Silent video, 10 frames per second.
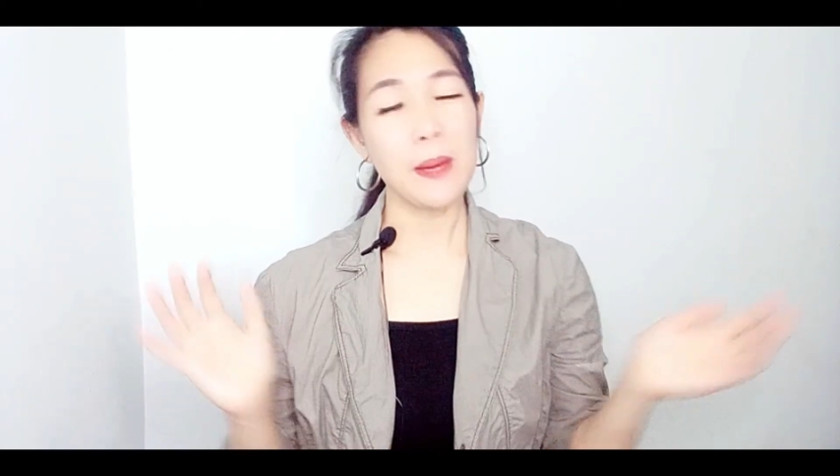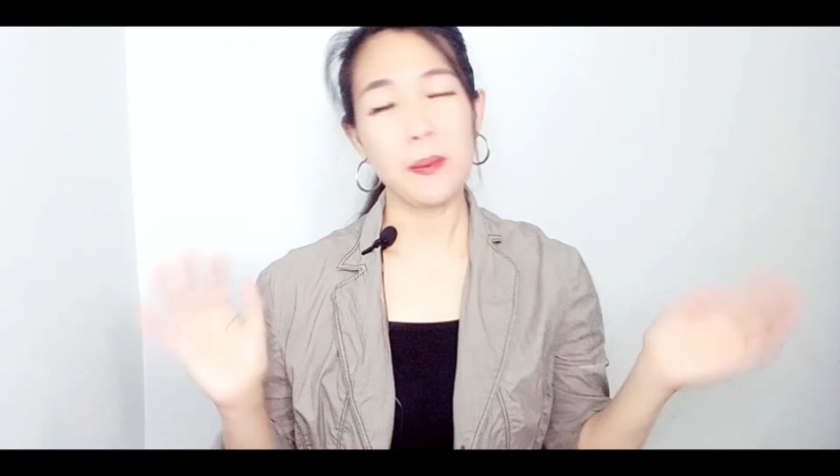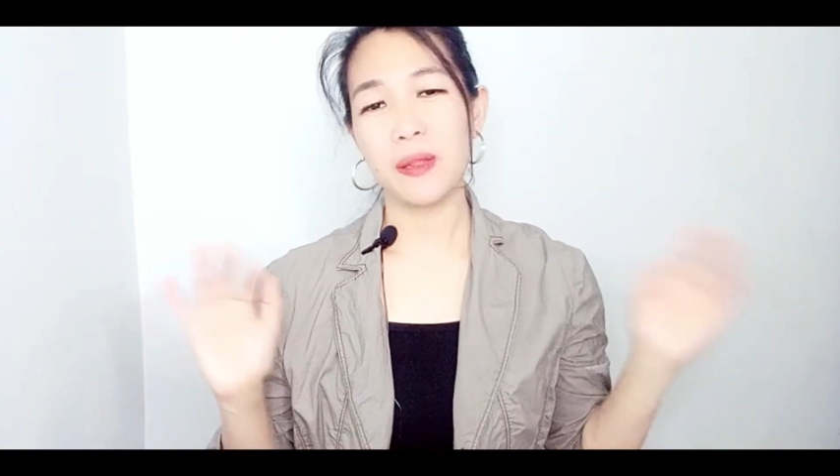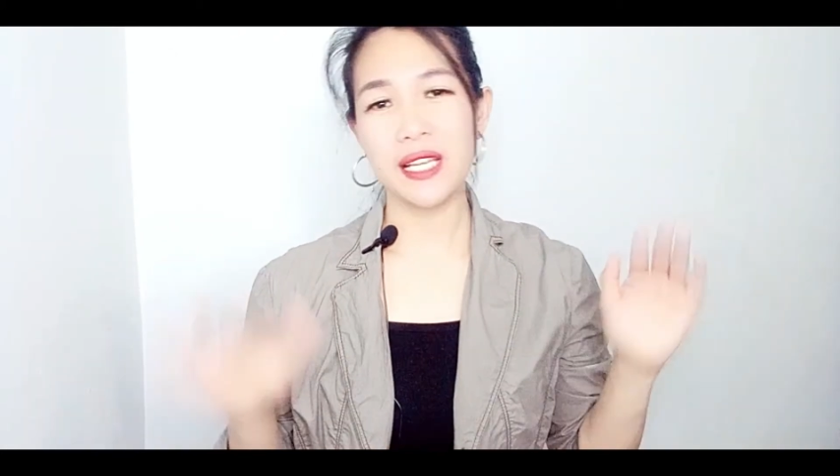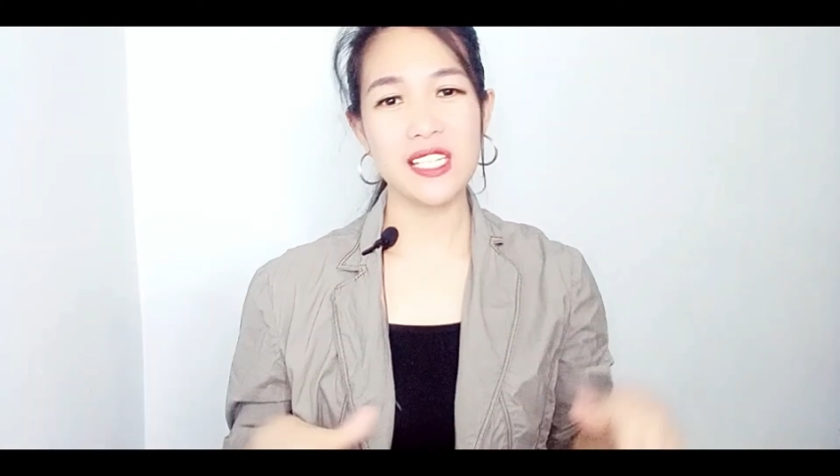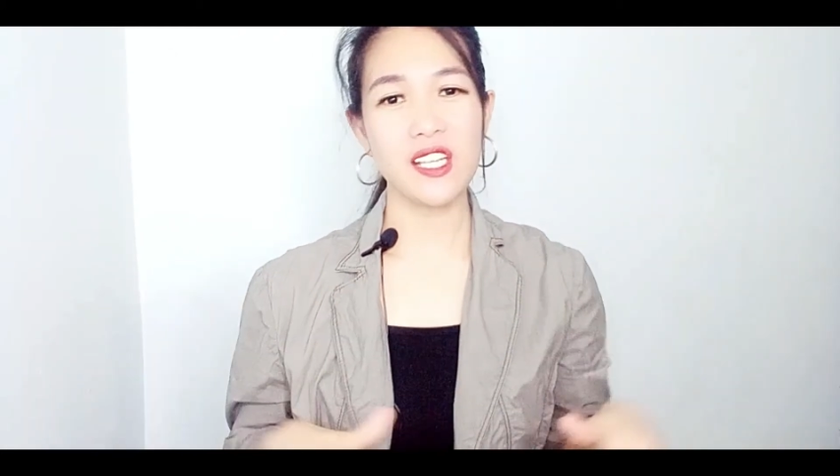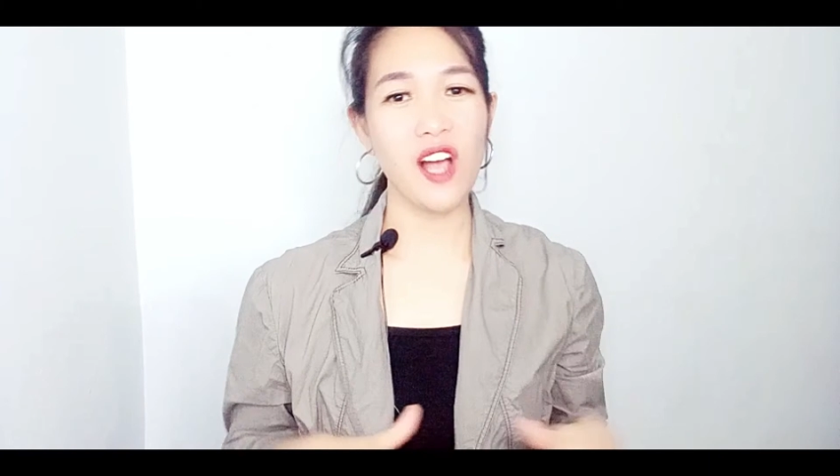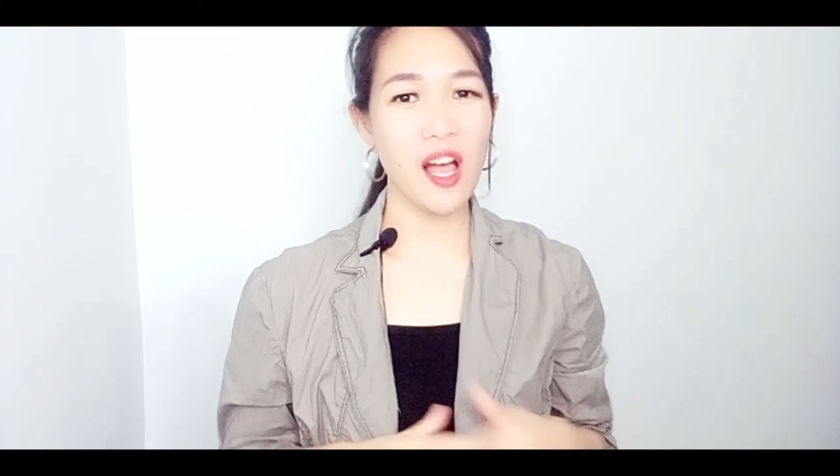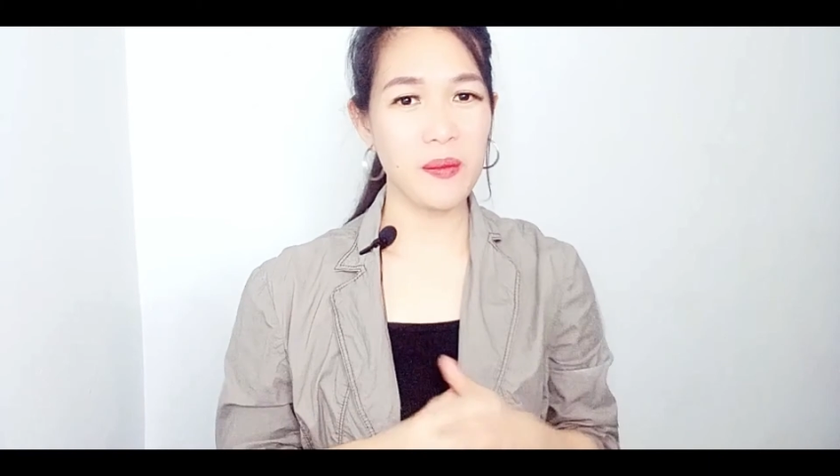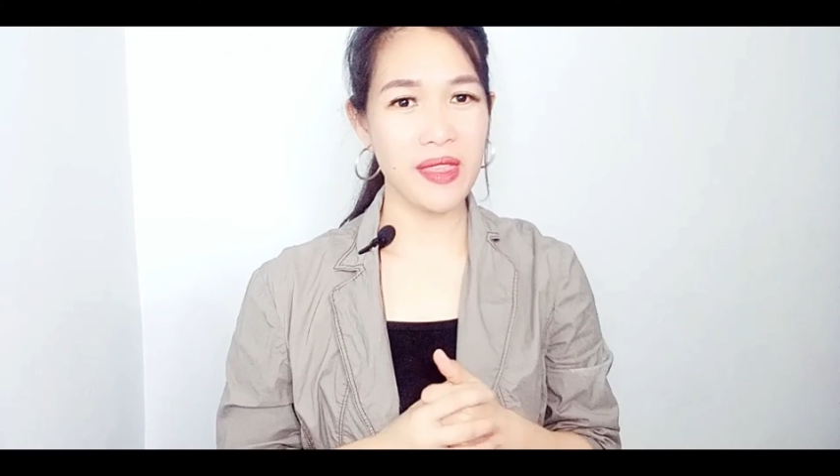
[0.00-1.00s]
please
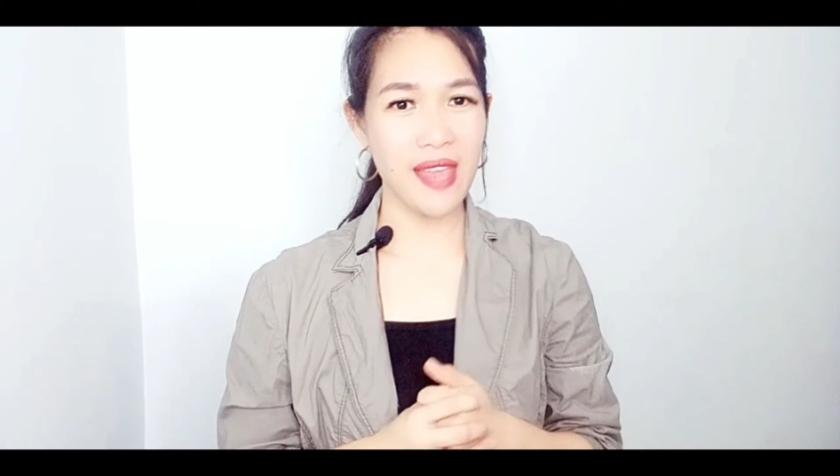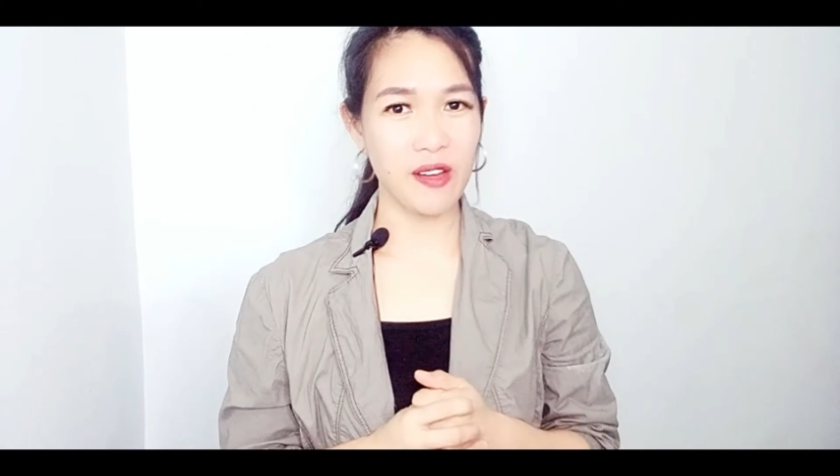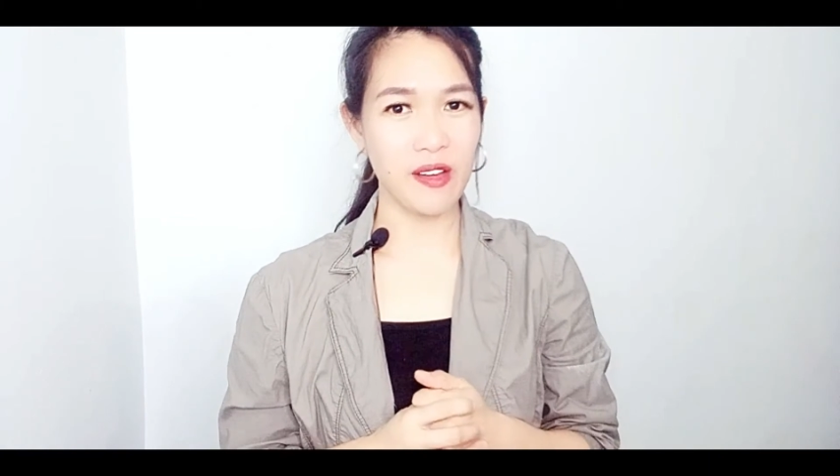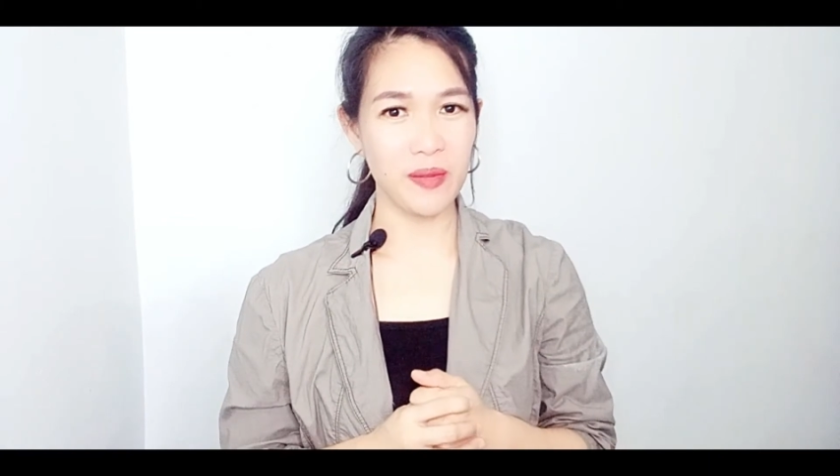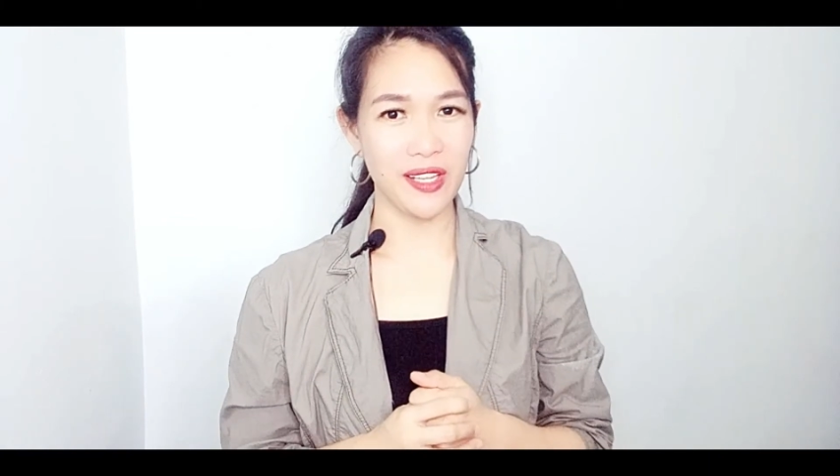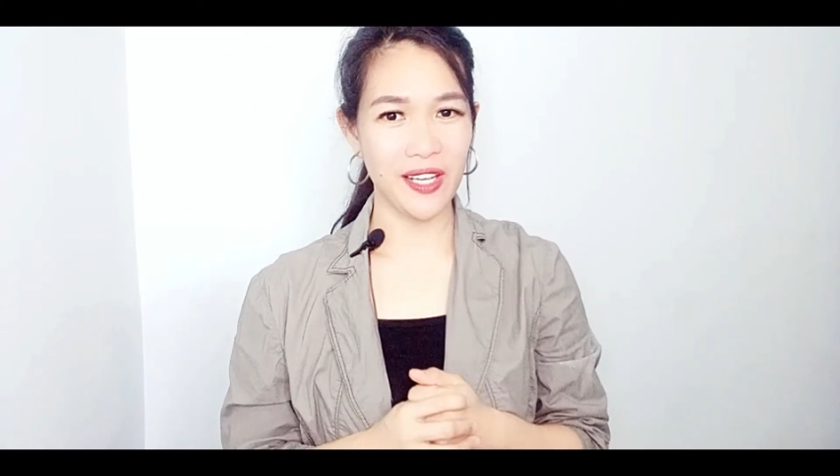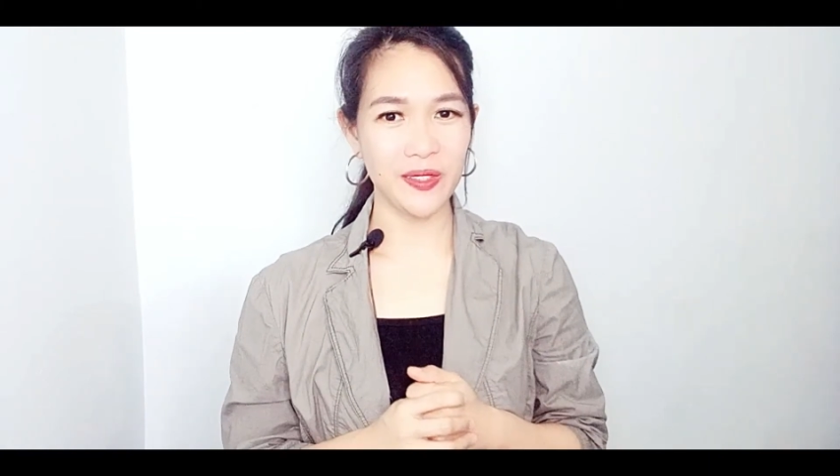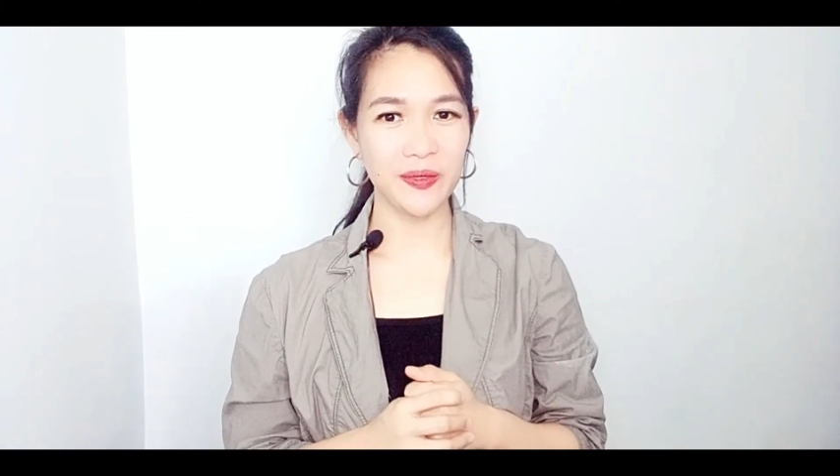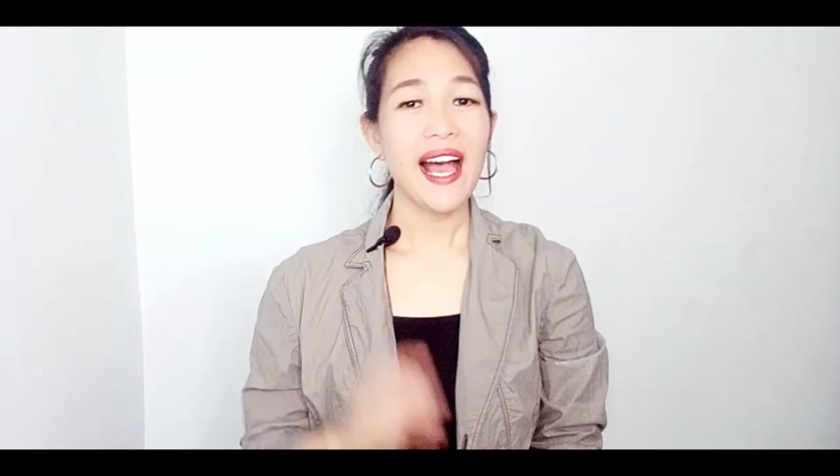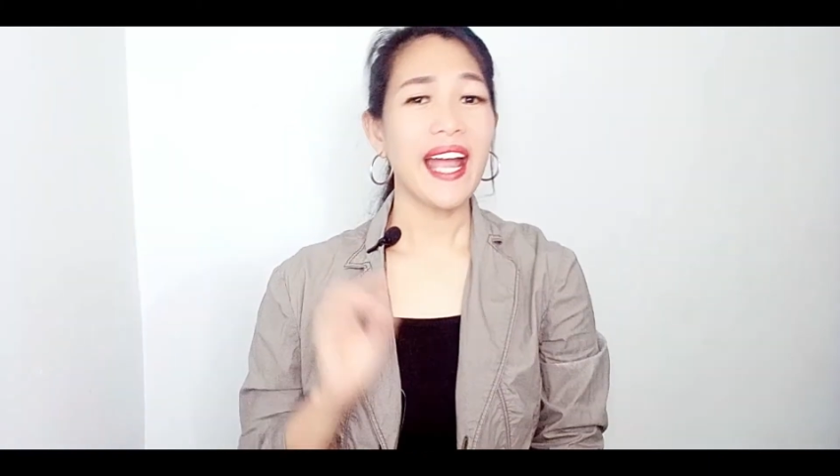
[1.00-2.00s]
comment down below.